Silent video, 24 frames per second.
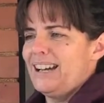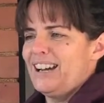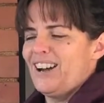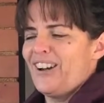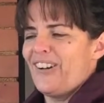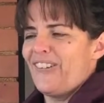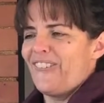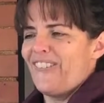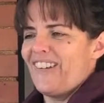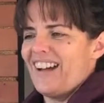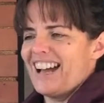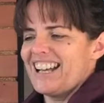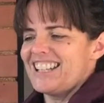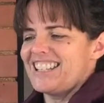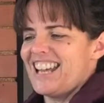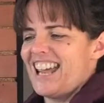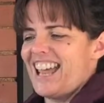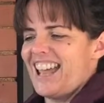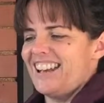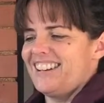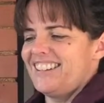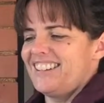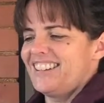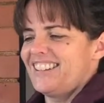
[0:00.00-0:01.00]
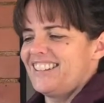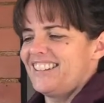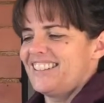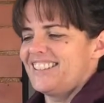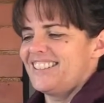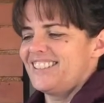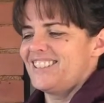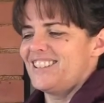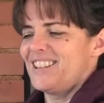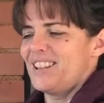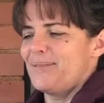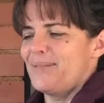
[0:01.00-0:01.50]
right hand
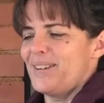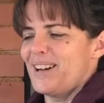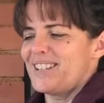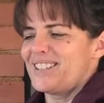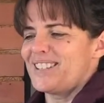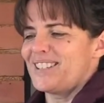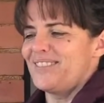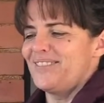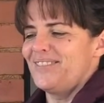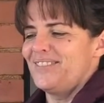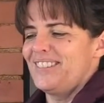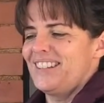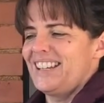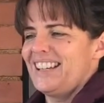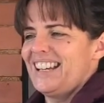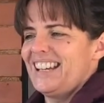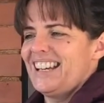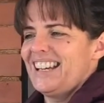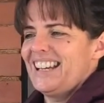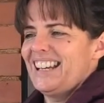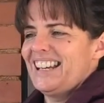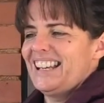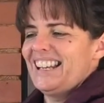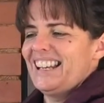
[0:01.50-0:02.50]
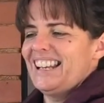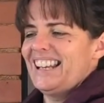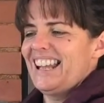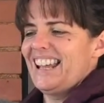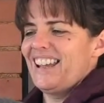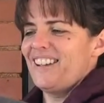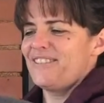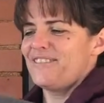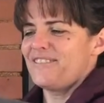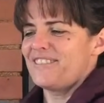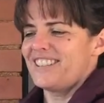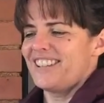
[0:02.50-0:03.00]
to the bottom,
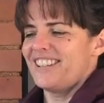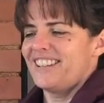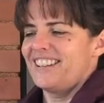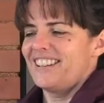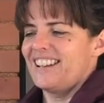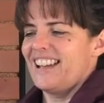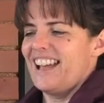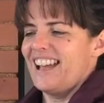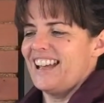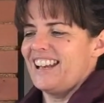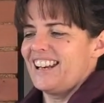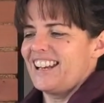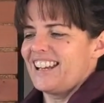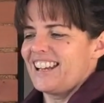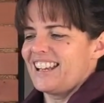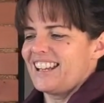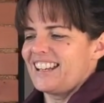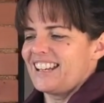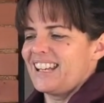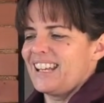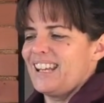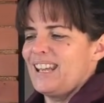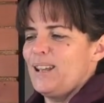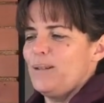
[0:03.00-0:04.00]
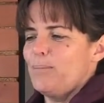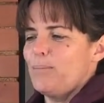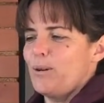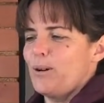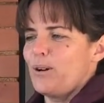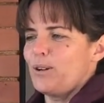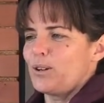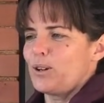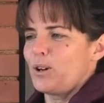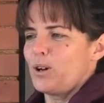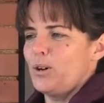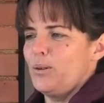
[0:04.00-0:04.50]
left, and I can keep
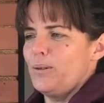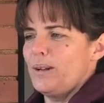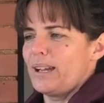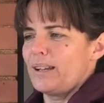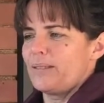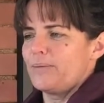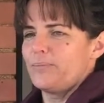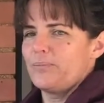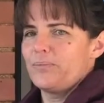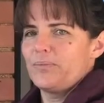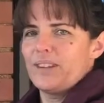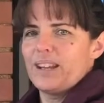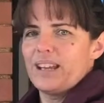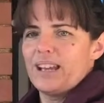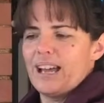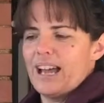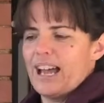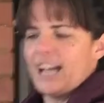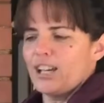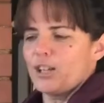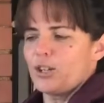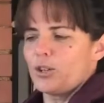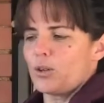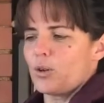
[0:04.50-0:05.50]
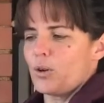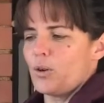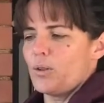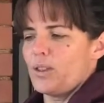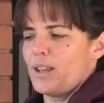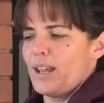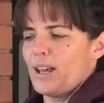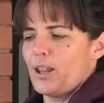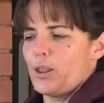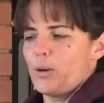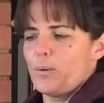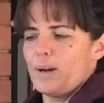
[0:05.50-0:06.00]
on going. I could go the
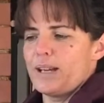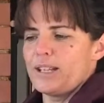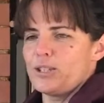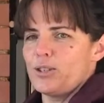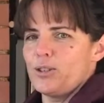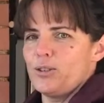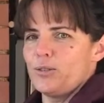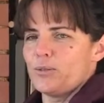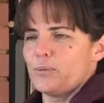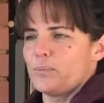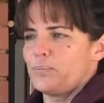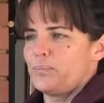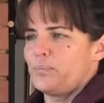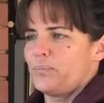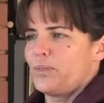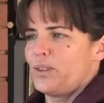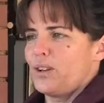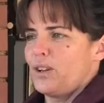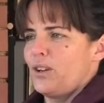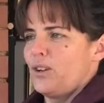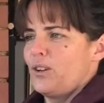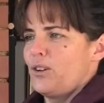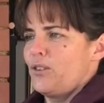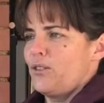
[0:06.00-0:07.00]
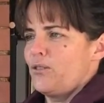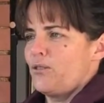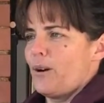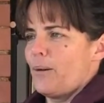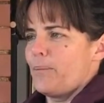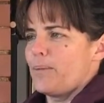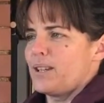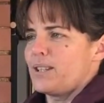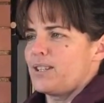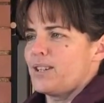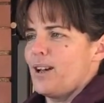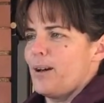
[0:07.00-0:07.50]
other way too, from
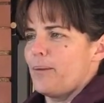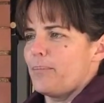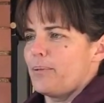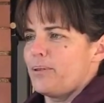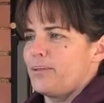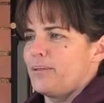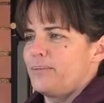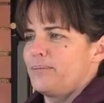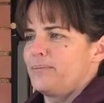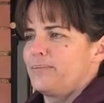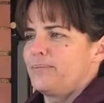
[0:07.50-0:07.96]
the top.